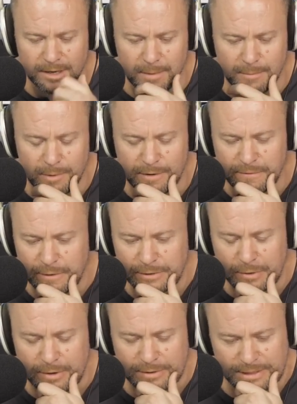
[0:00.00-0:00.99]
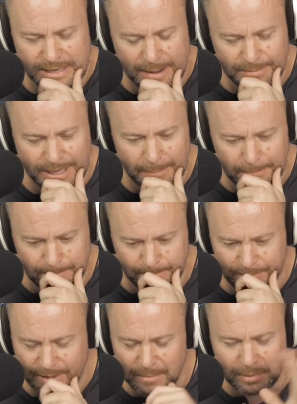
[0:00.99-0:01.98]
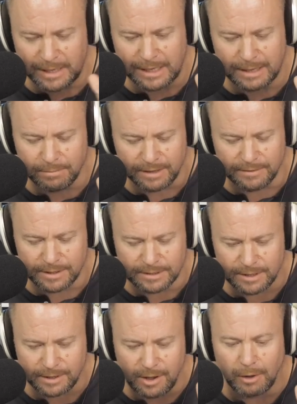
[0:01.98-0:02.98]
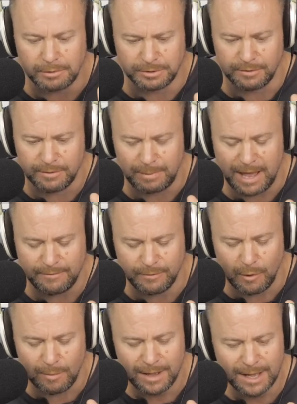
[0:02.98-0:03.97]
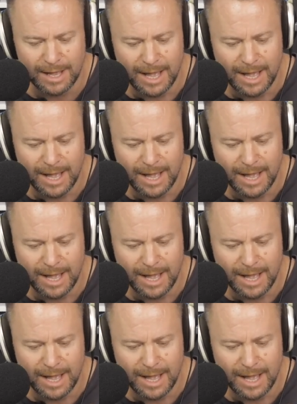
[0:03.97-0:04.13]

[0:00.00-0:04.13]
And I remember when I first got on Snapchat, completely oblivious to the culture of the platform,